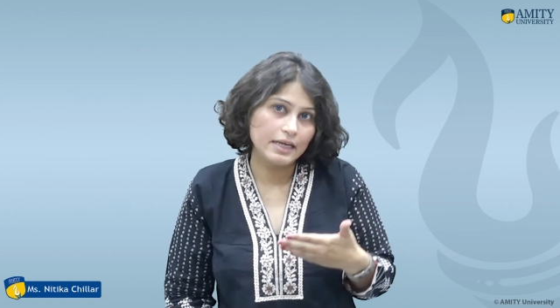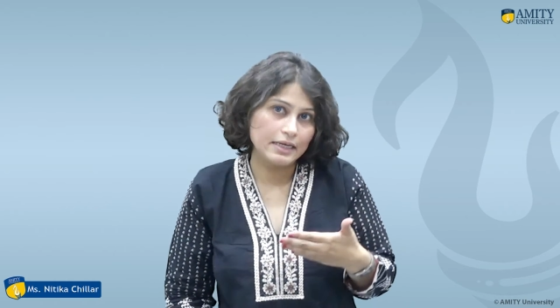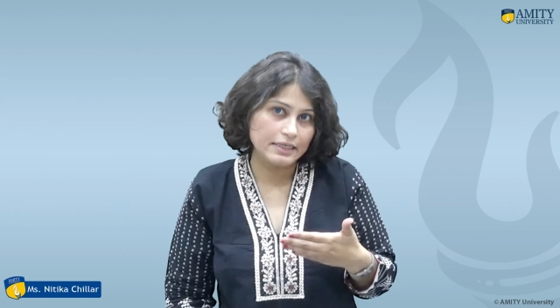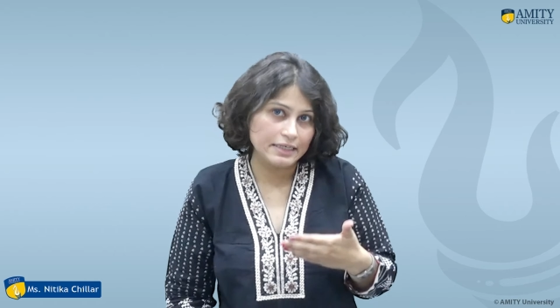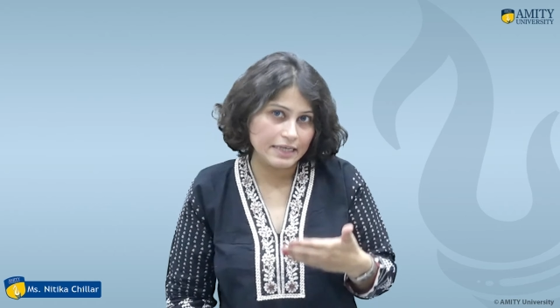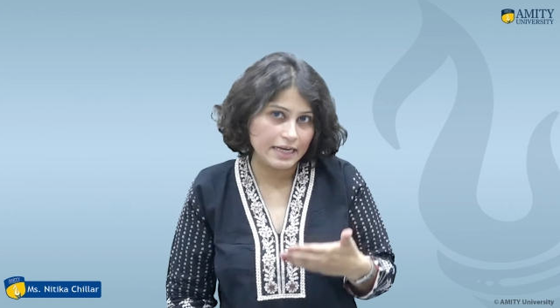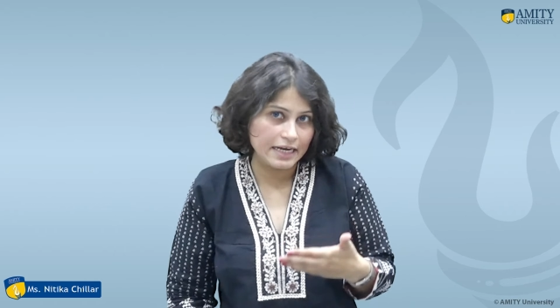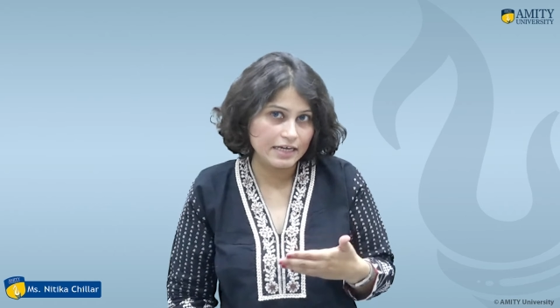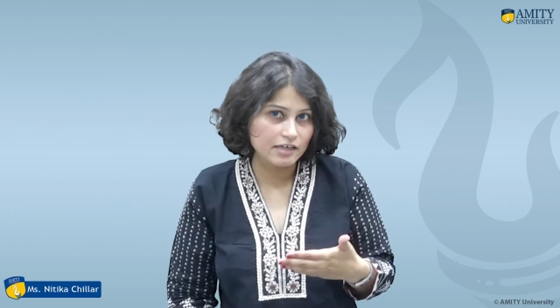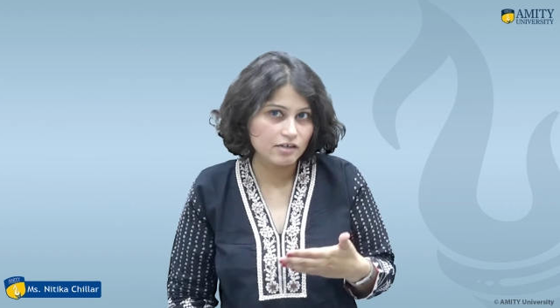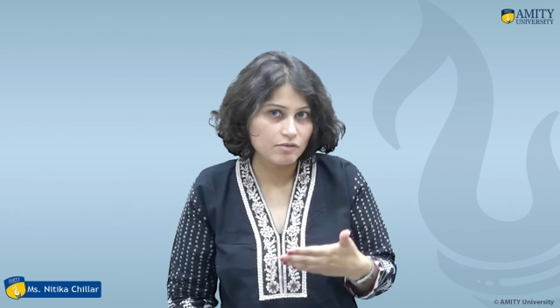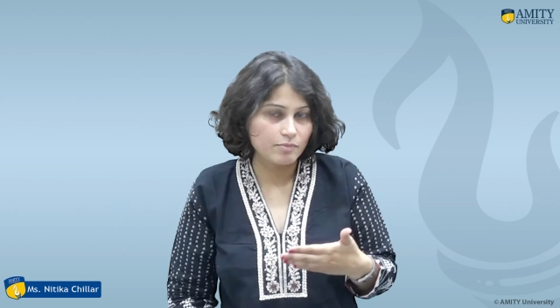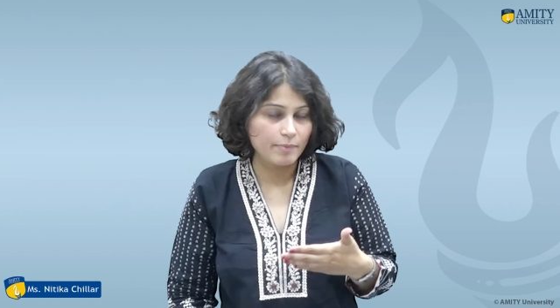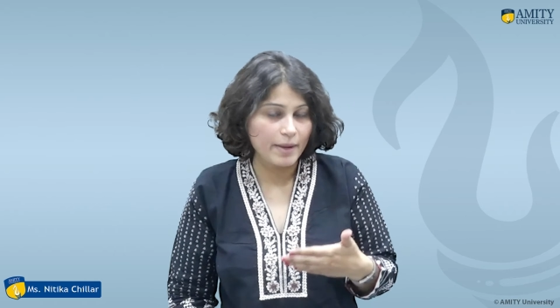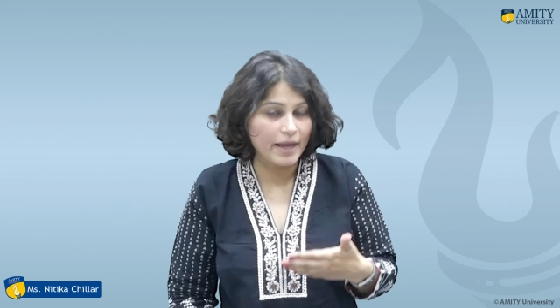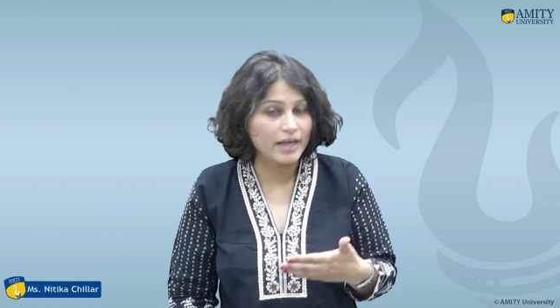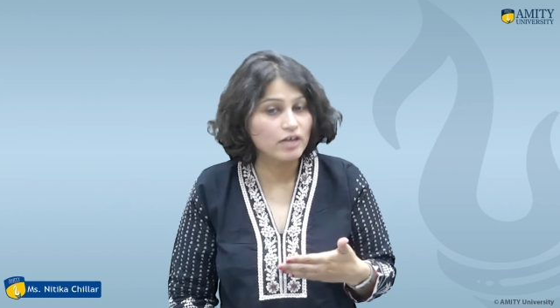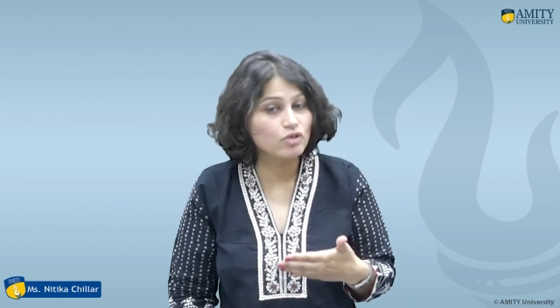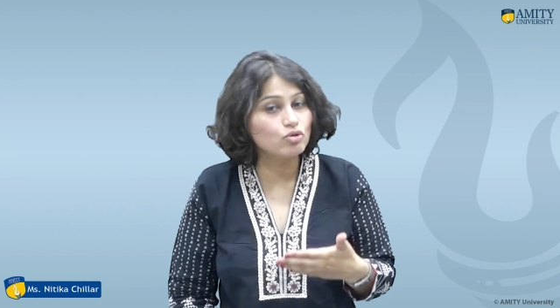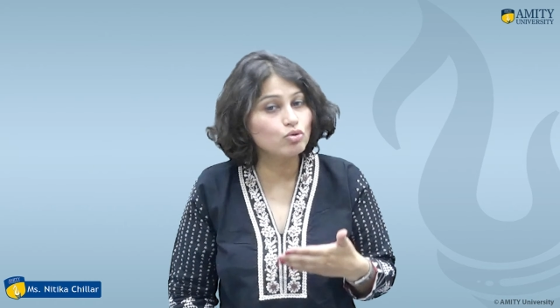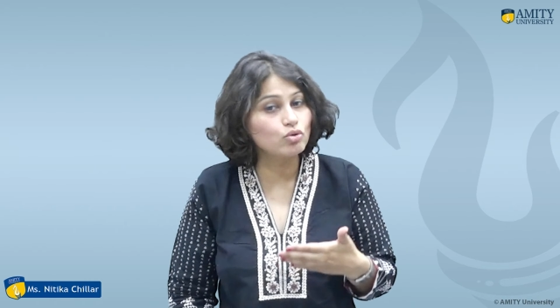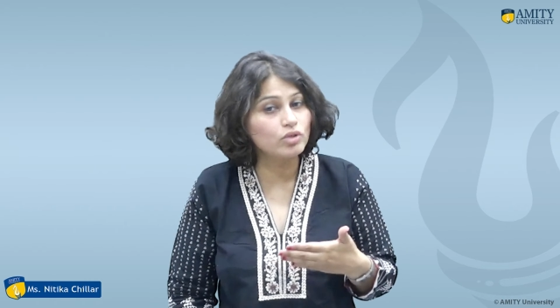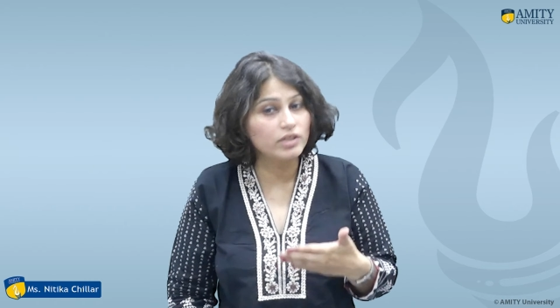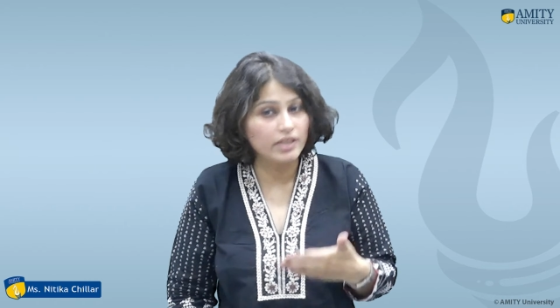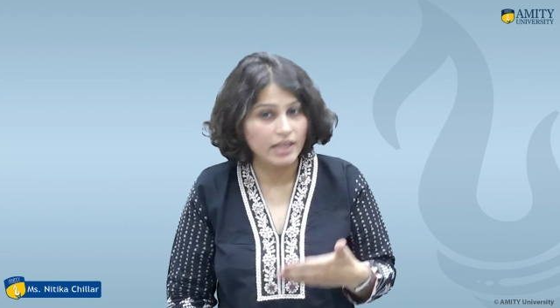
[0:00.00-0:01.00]
dates
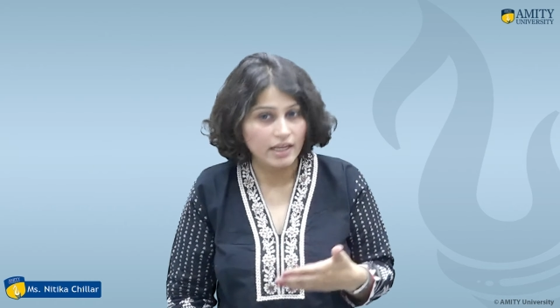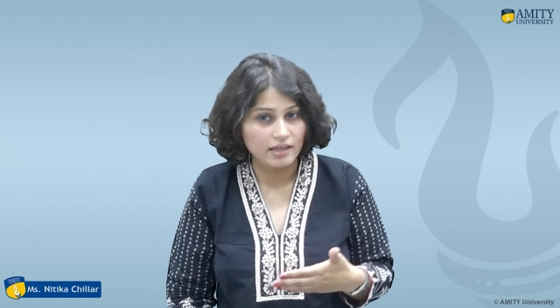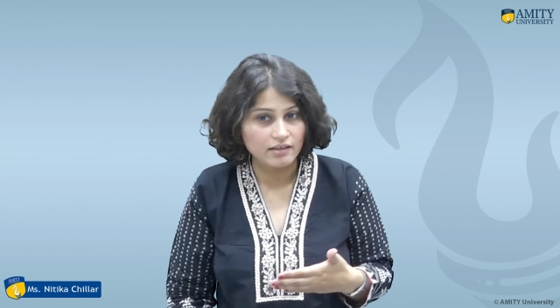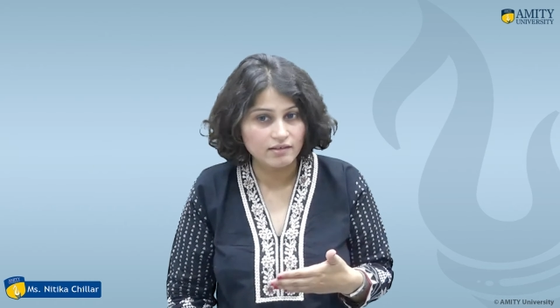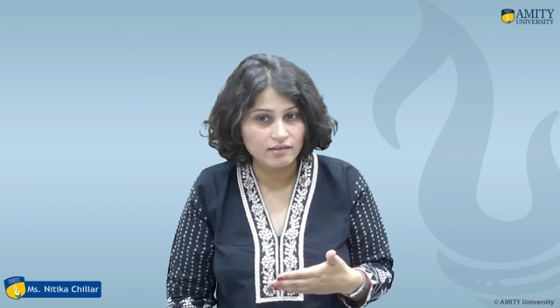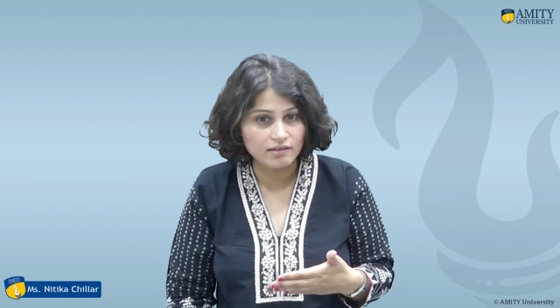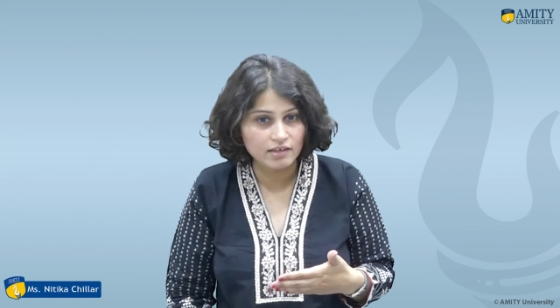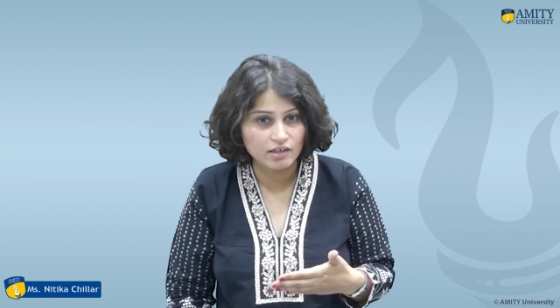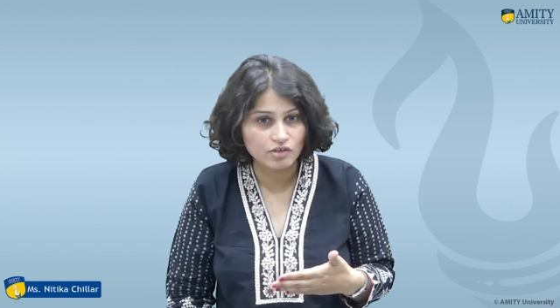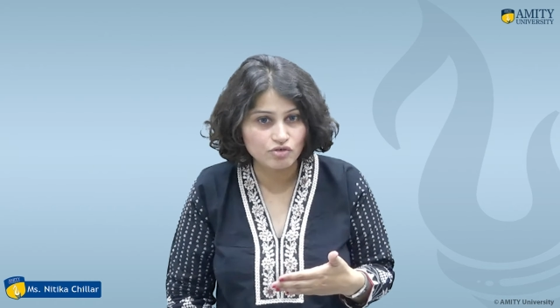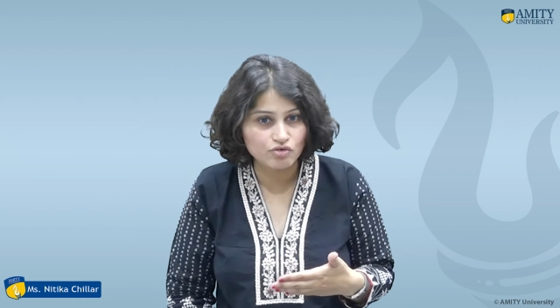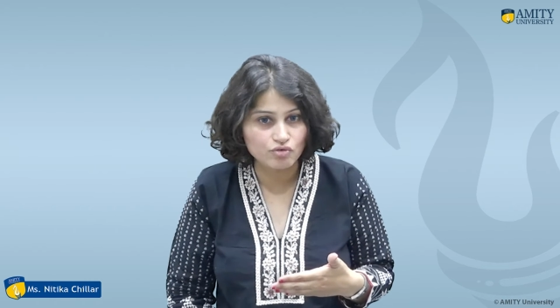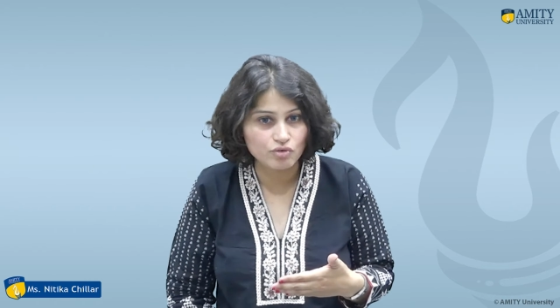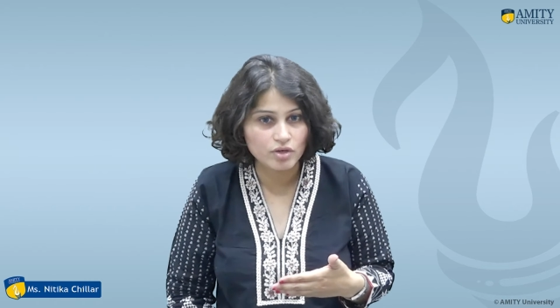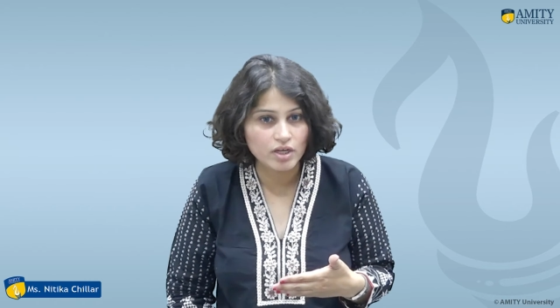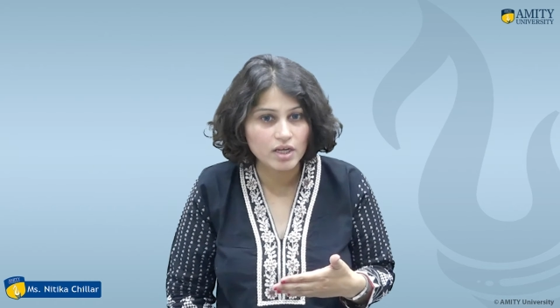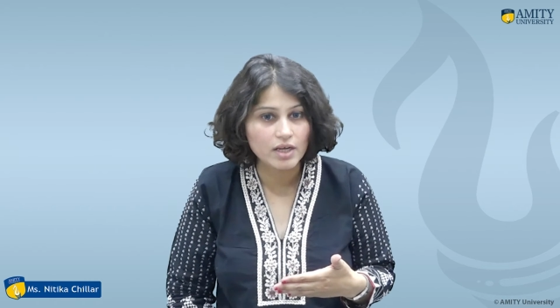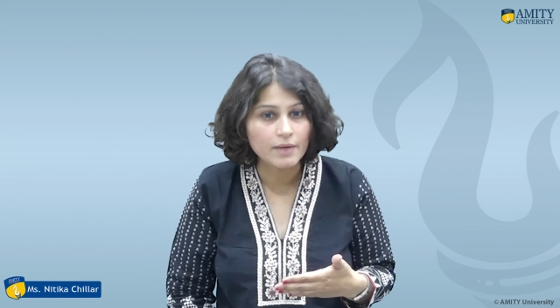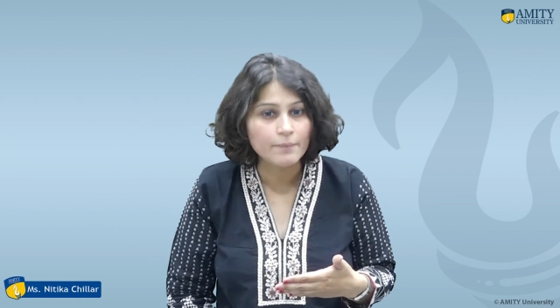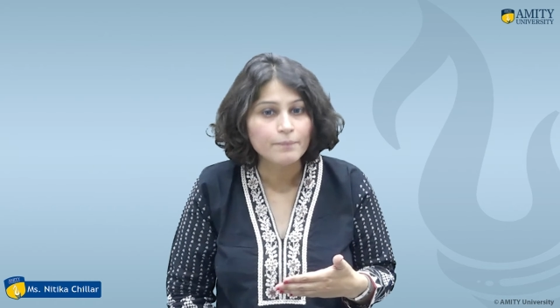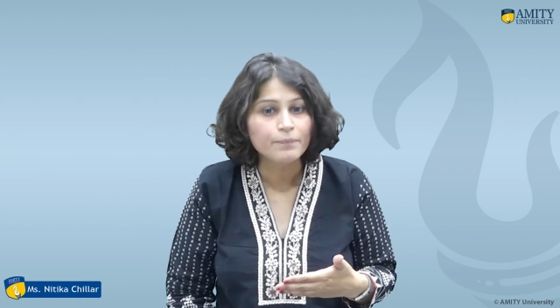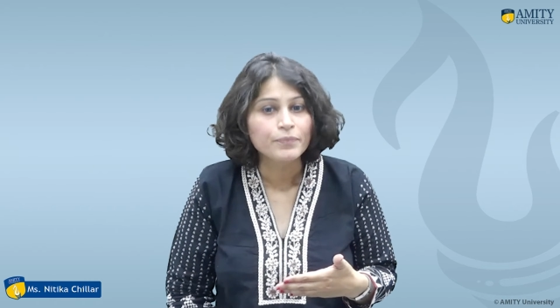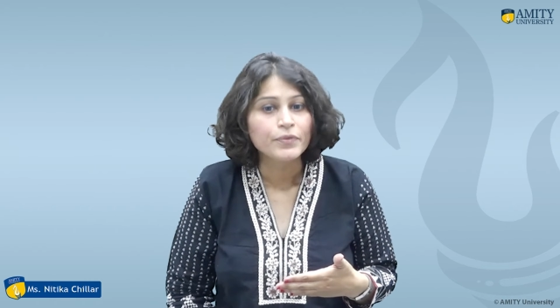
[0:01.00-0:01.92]
back to 10th century.